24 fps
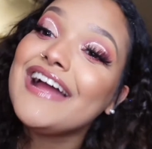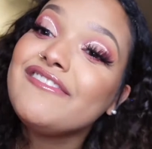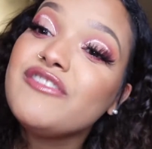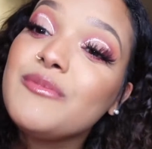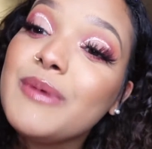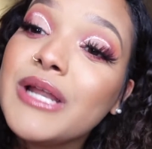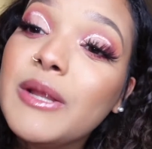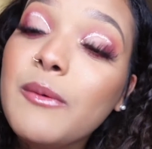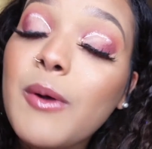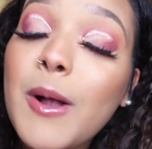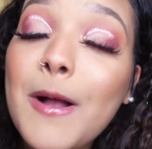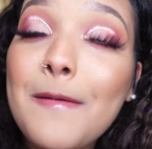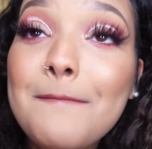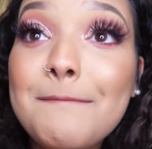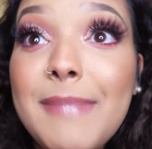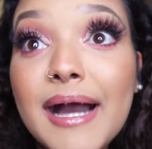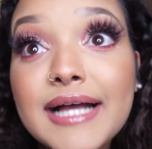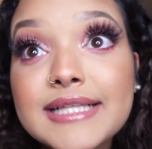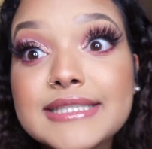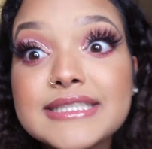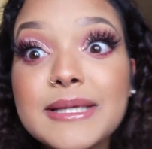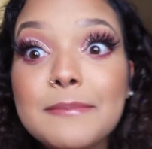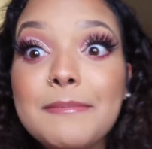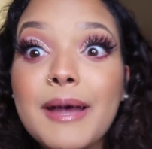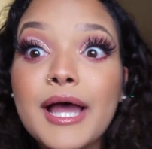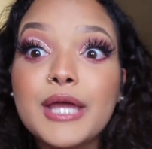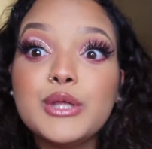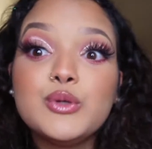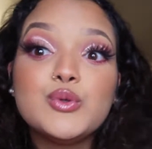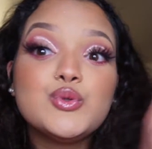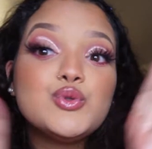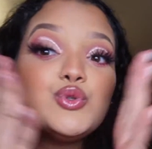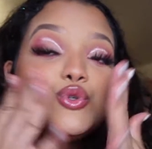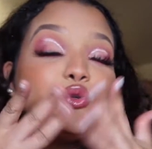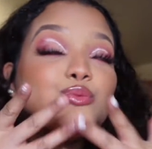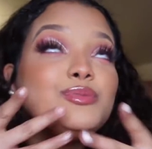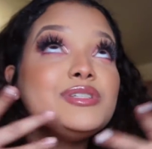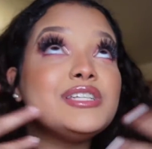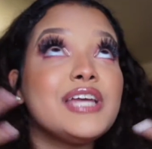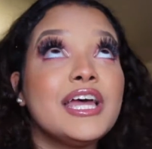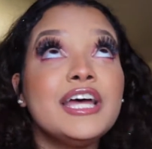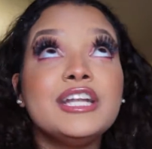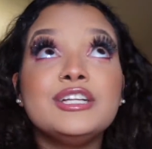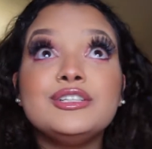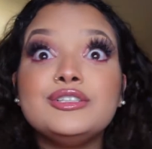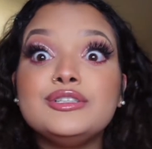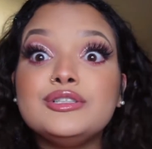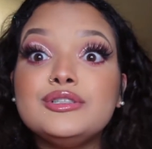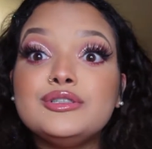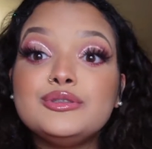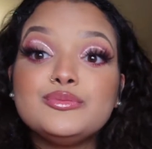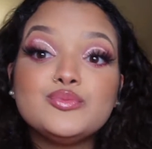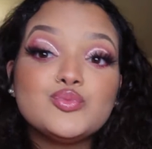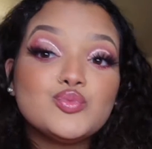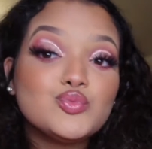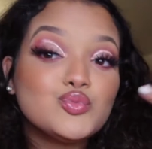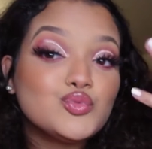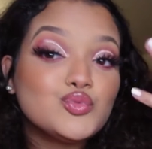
everybody, welcome back to my YouTube channel.